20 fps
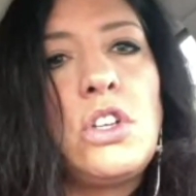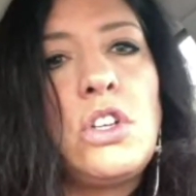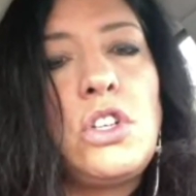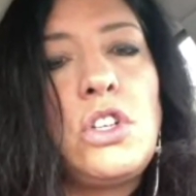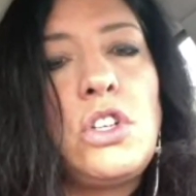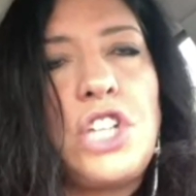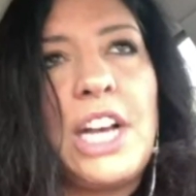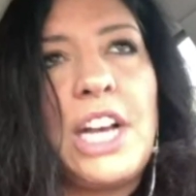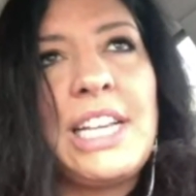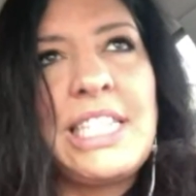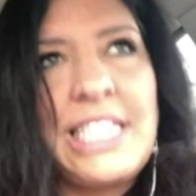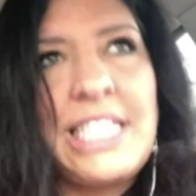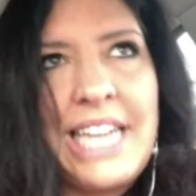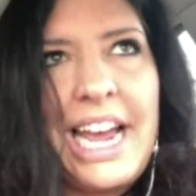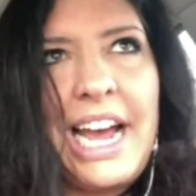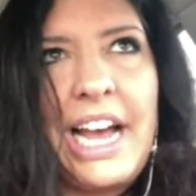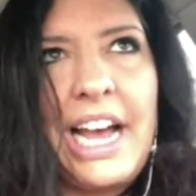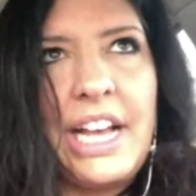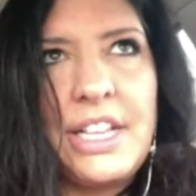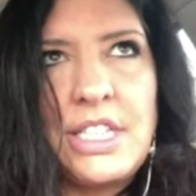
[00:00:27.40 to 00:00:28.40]
just
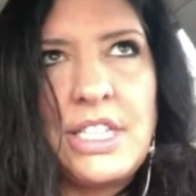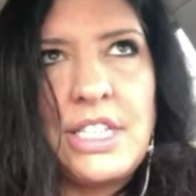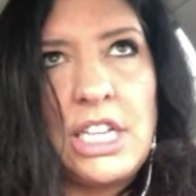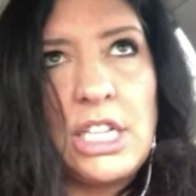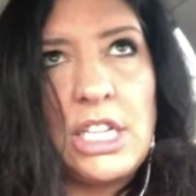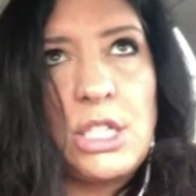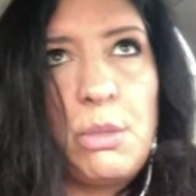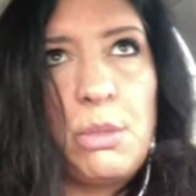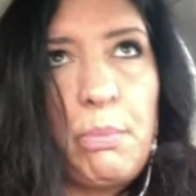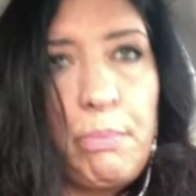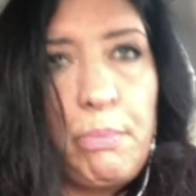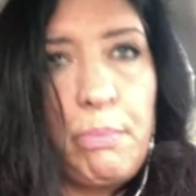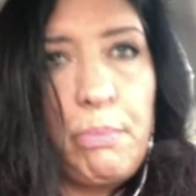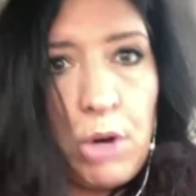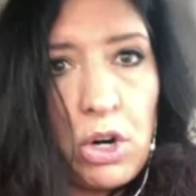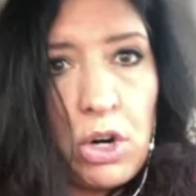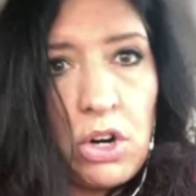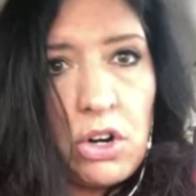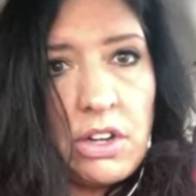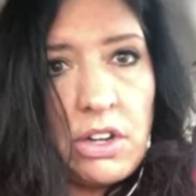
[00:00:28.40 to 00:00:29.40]
as this
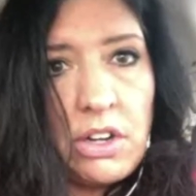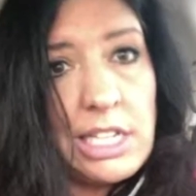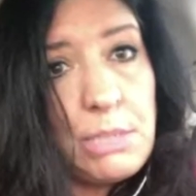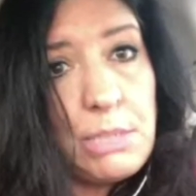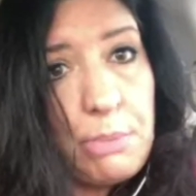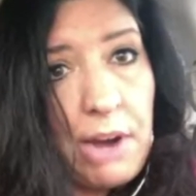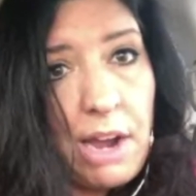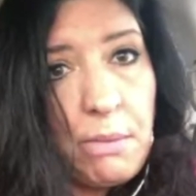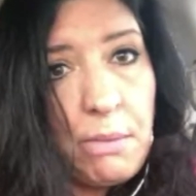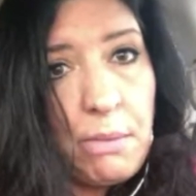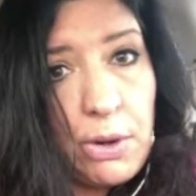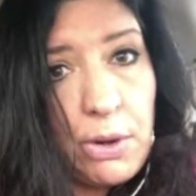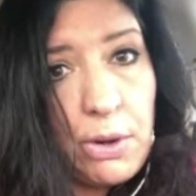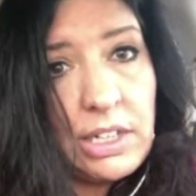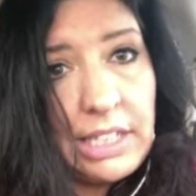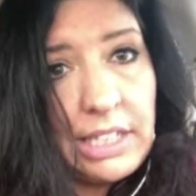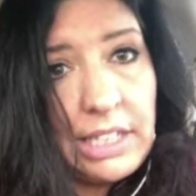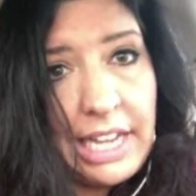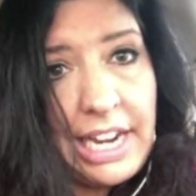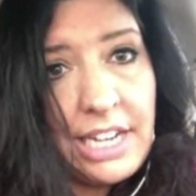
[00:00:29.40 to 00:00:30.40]
bird, this brown bird,
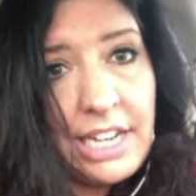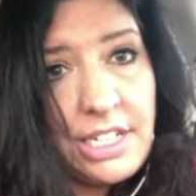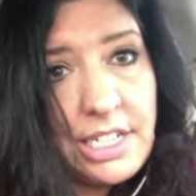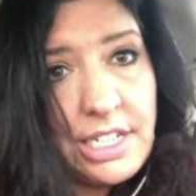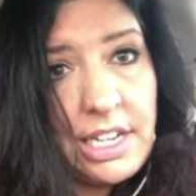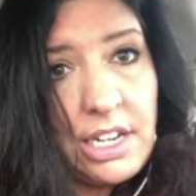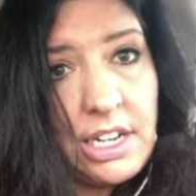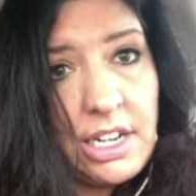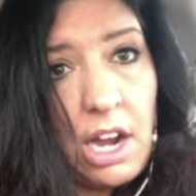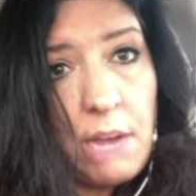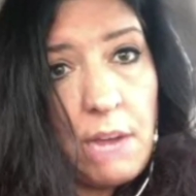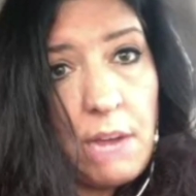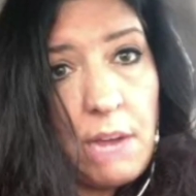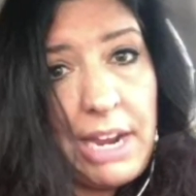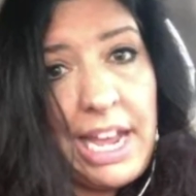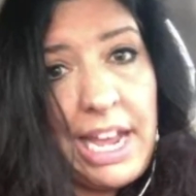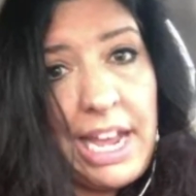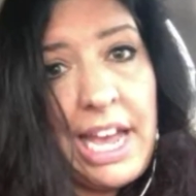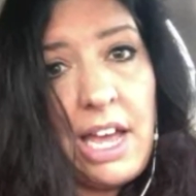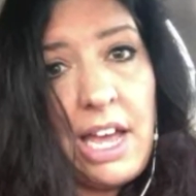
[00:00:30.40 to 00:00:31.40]
landed on my
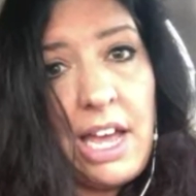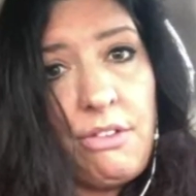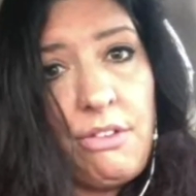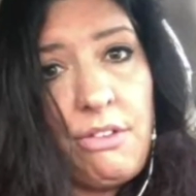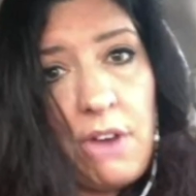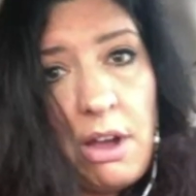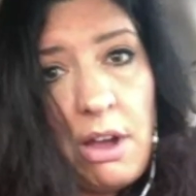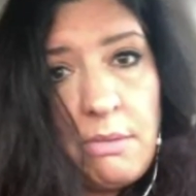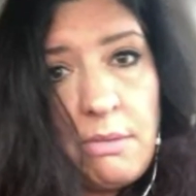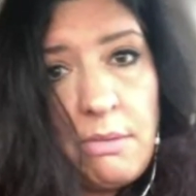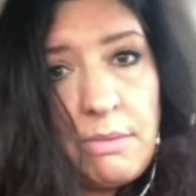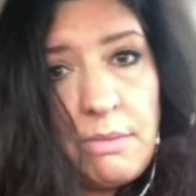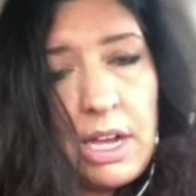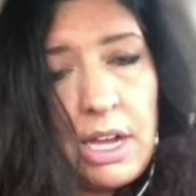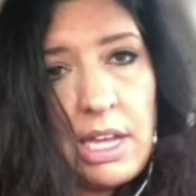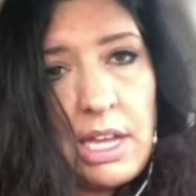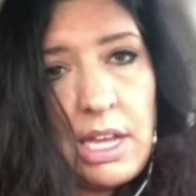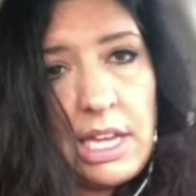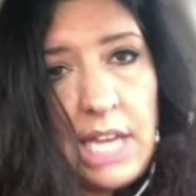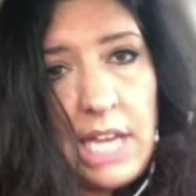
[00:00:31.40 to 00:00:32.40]
head from,
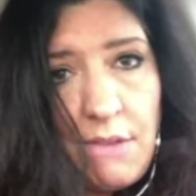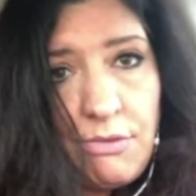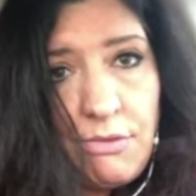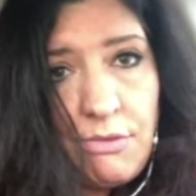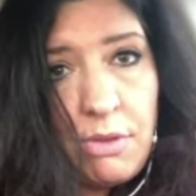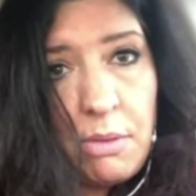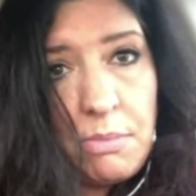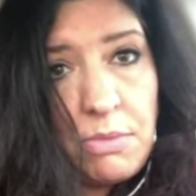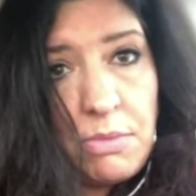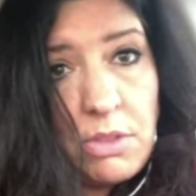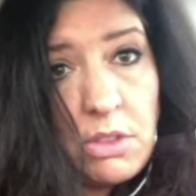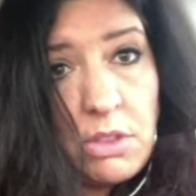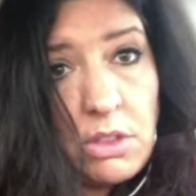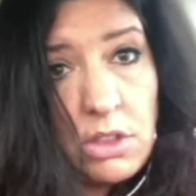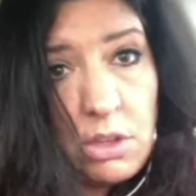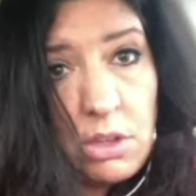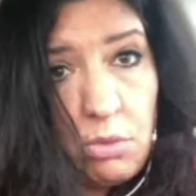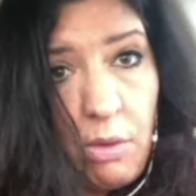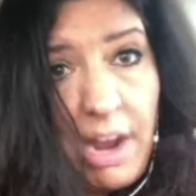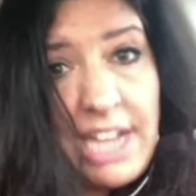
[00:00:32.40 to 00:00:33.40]
it came from
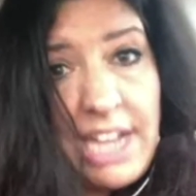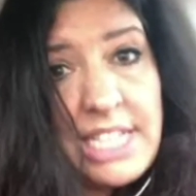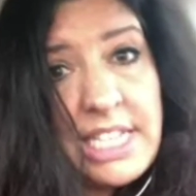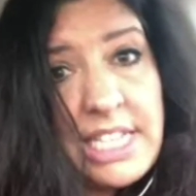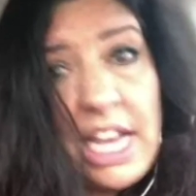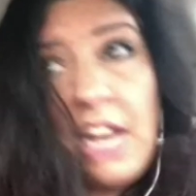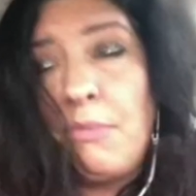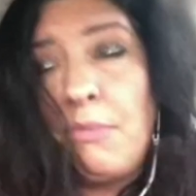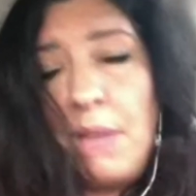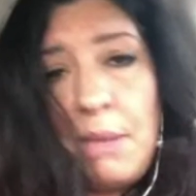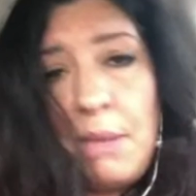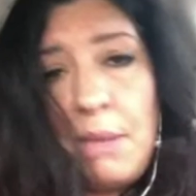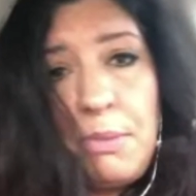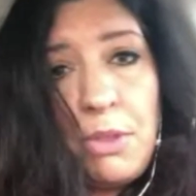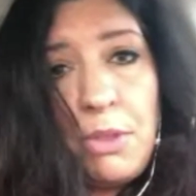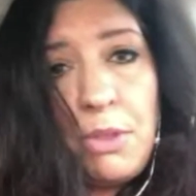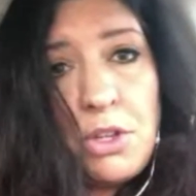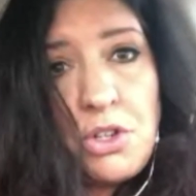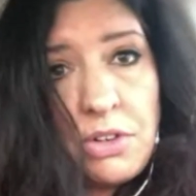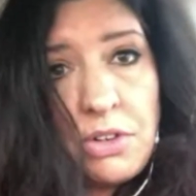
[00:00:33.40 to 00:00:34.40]
the right side of me up in the
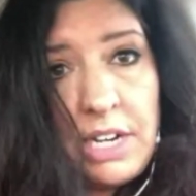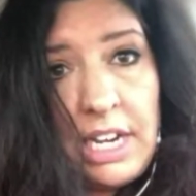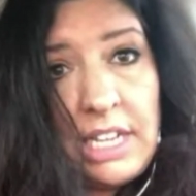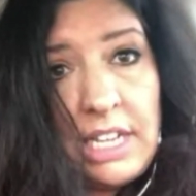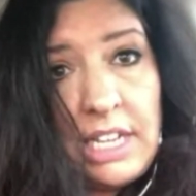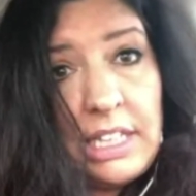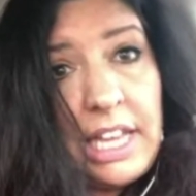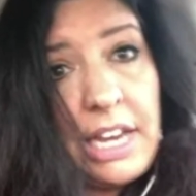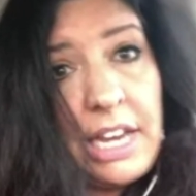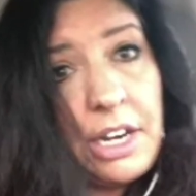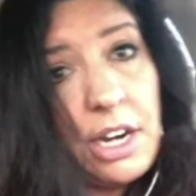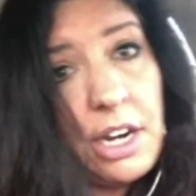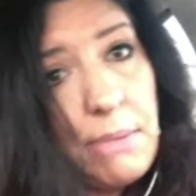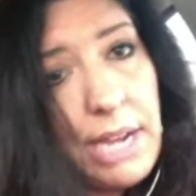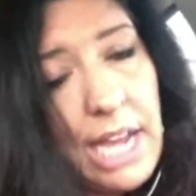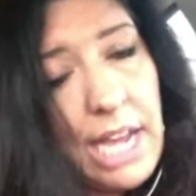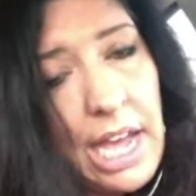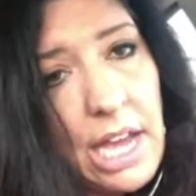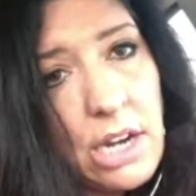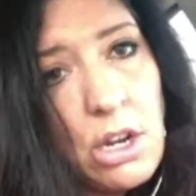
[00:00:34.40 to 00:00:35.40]
tree and landed on my
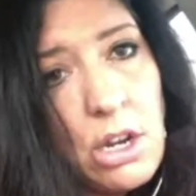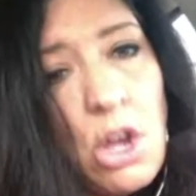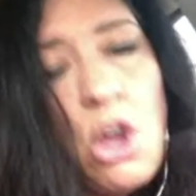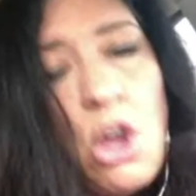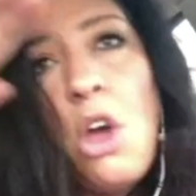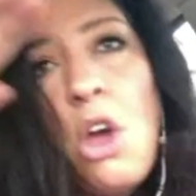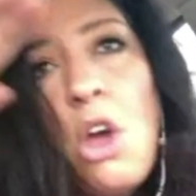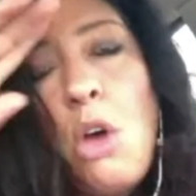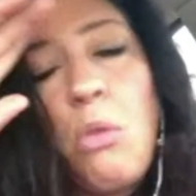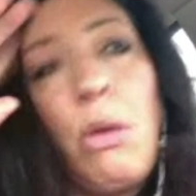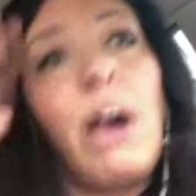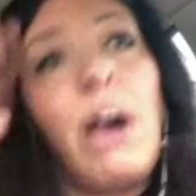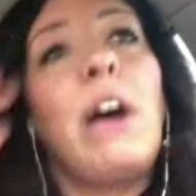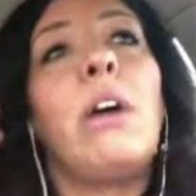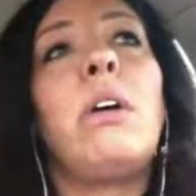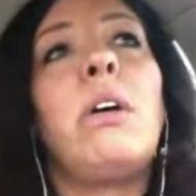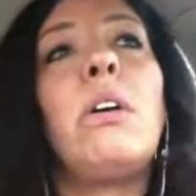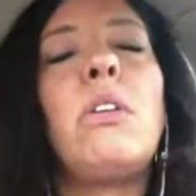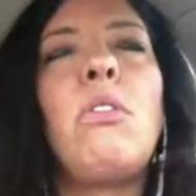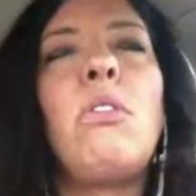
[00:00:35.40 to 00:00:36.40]
head. Well,
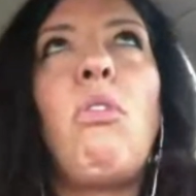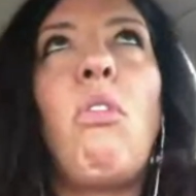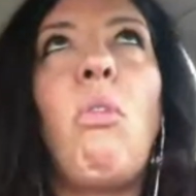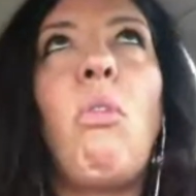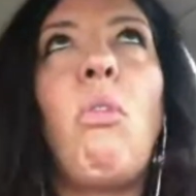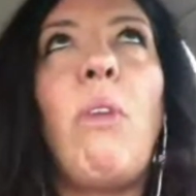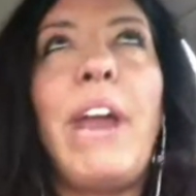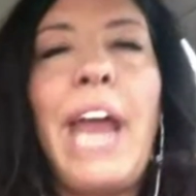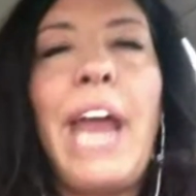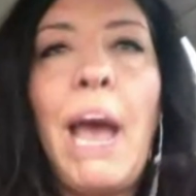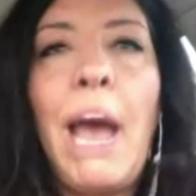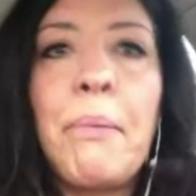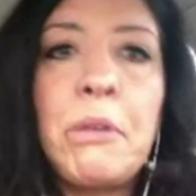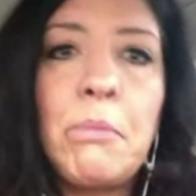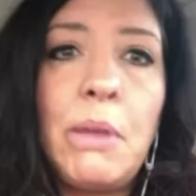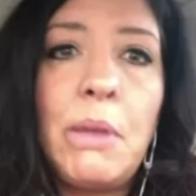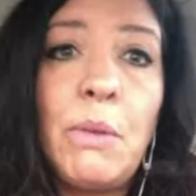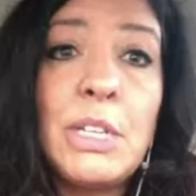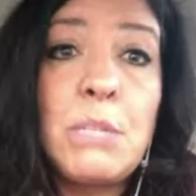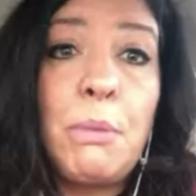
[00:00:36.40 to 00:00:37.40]
what happened to
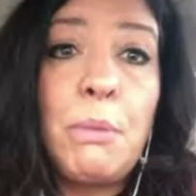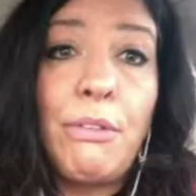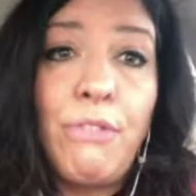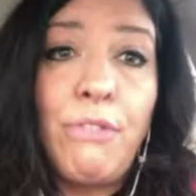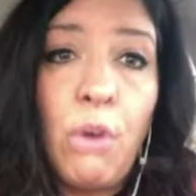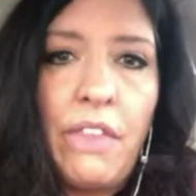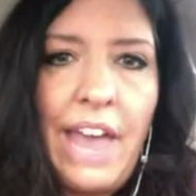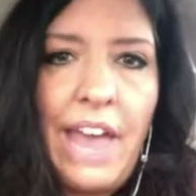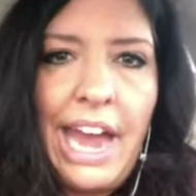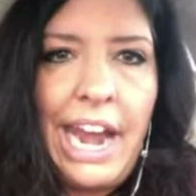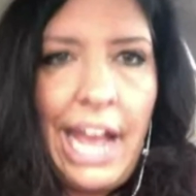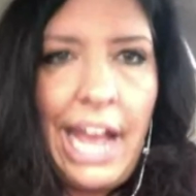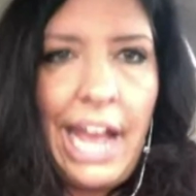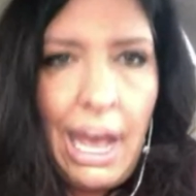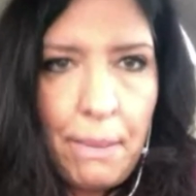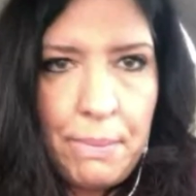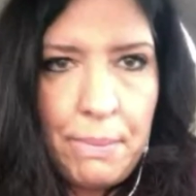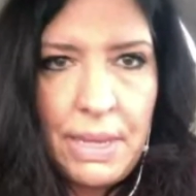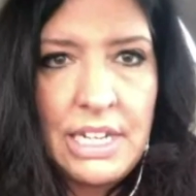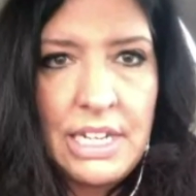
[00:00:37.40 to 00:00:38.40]
me was before that
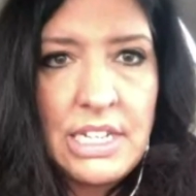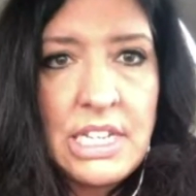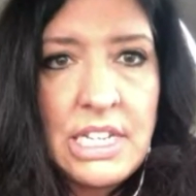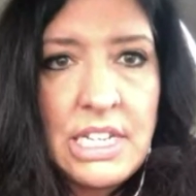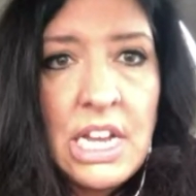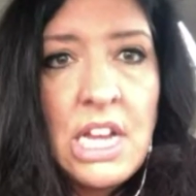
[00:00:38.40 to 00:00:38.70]
happened,